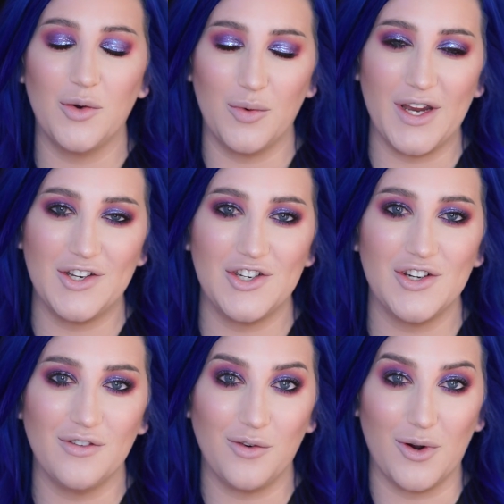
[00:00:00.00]

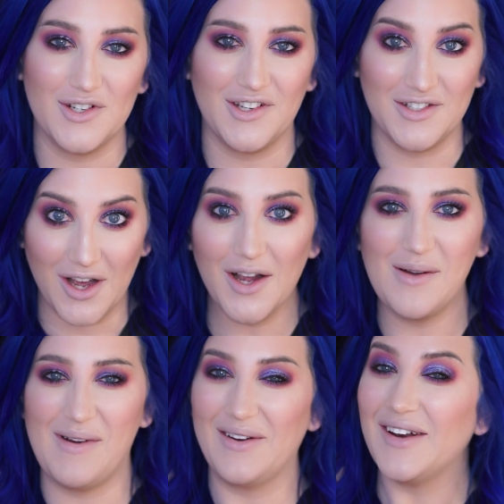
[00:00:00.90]
which of course I'll talk
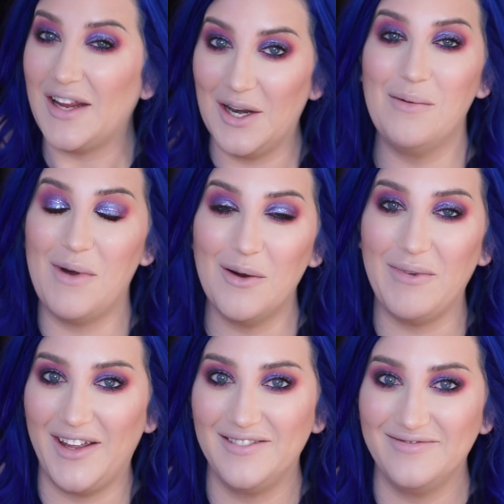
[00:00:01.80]
about in a
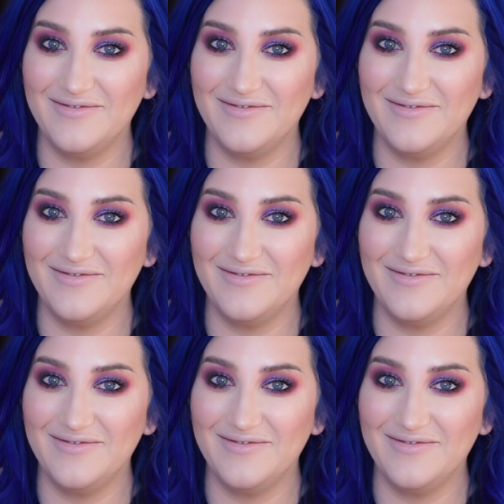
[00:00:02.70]
moment.